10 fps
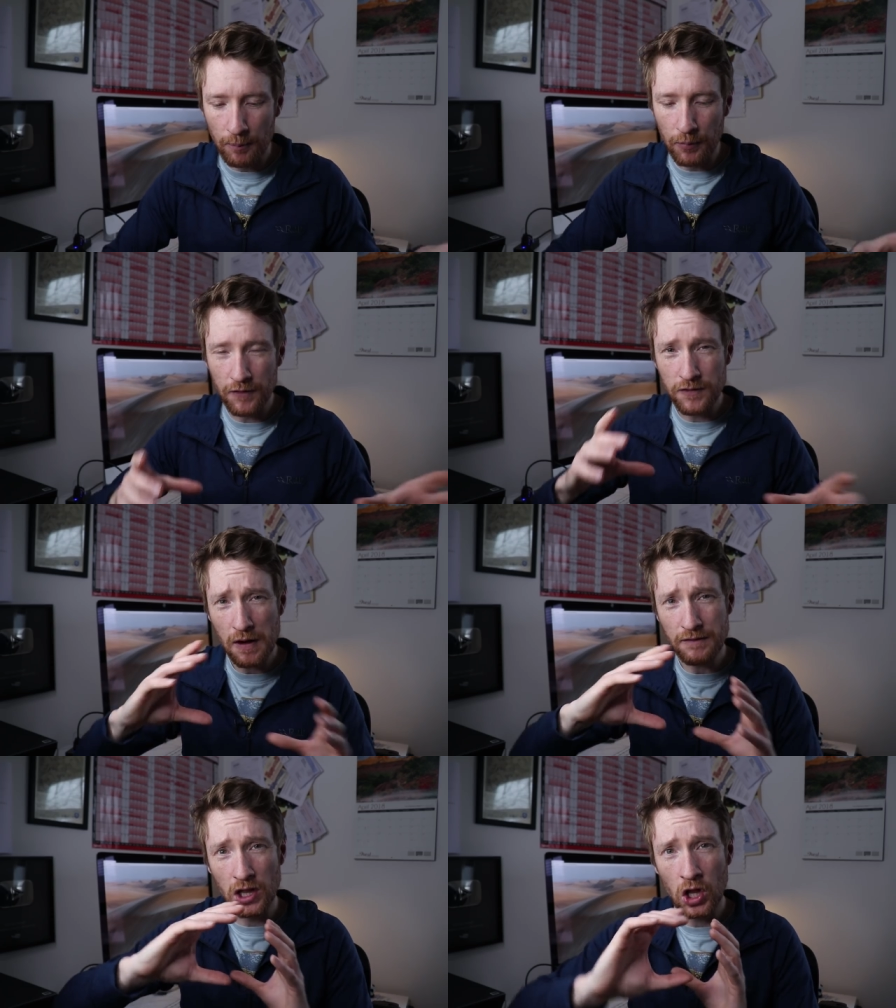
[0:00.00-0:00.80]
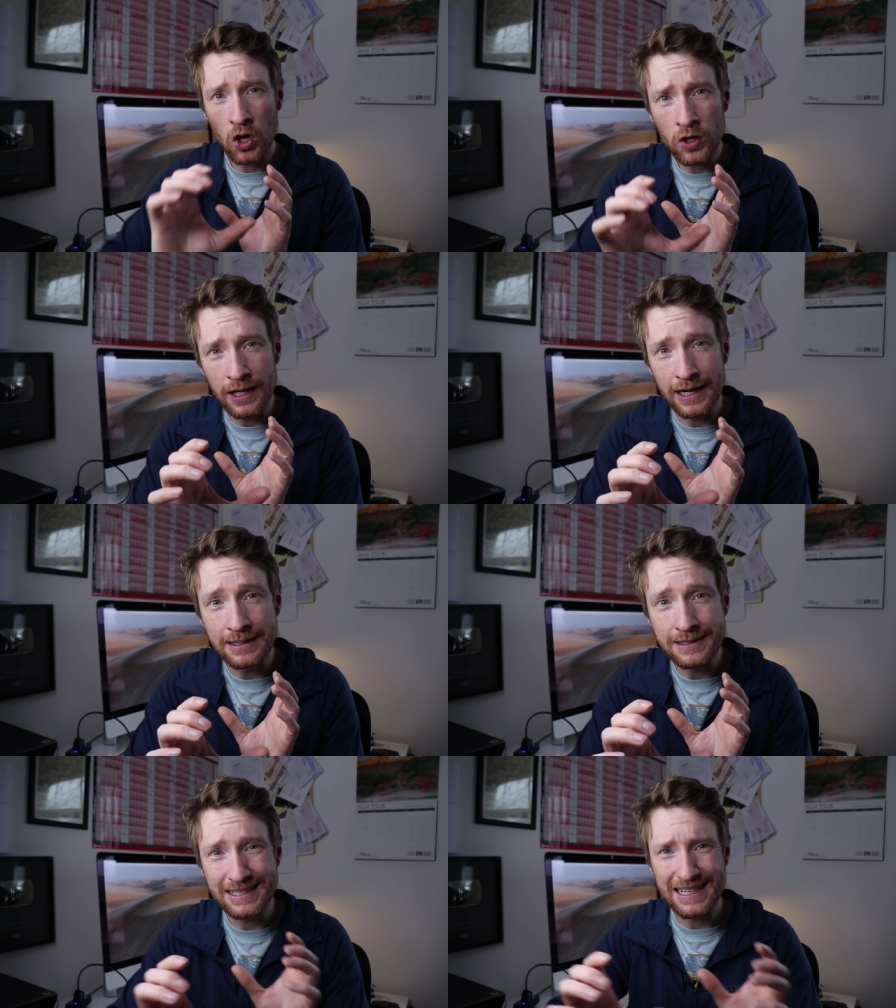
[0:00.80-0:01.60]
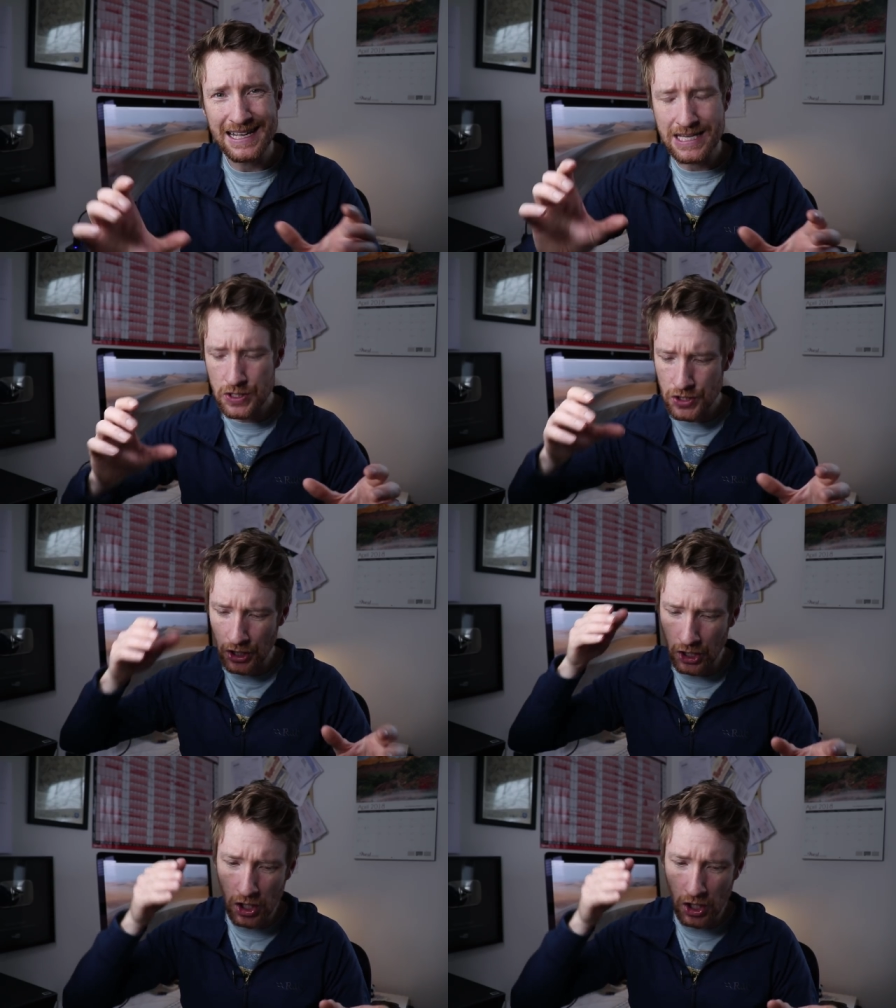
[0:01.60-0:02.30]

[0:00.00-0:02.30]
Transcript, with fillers: But if you have a long lens, then you can